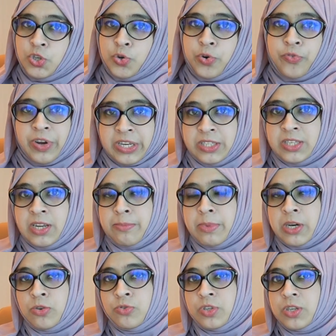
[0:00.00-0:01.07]
your rental
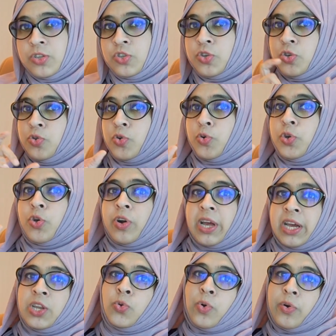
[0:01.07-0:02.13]
amount, so you know your
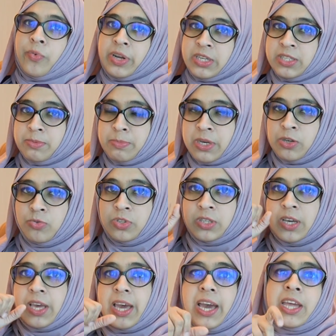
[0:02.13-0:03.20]
annual rent amount,
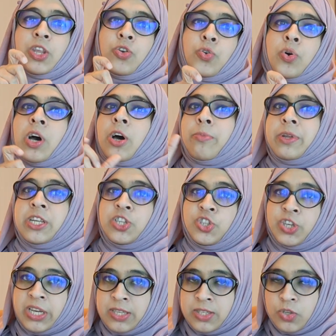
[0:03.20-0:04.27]
and you know how many
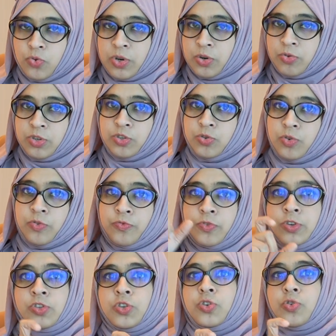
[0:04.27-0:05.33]
checks you are going to go for,
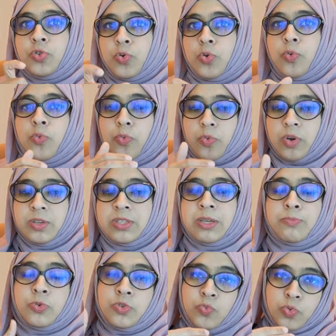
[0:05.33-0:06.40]
so you know,
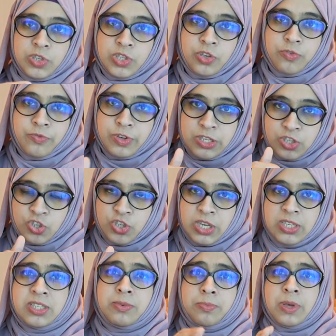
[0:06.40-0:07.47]
suppose what's your first
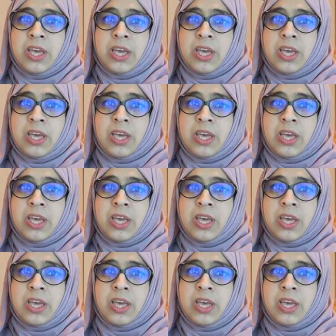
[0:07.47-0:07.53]
check. So